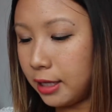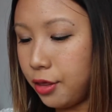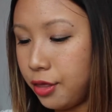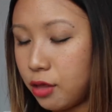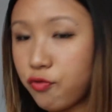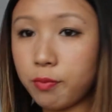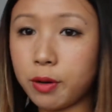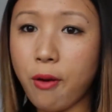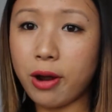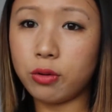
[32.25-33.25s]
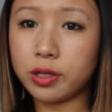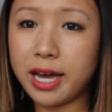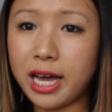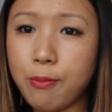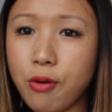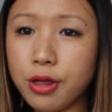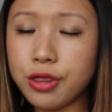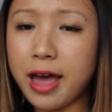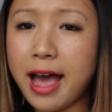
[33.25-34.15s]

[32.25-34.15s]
this is from the brand called Kypris.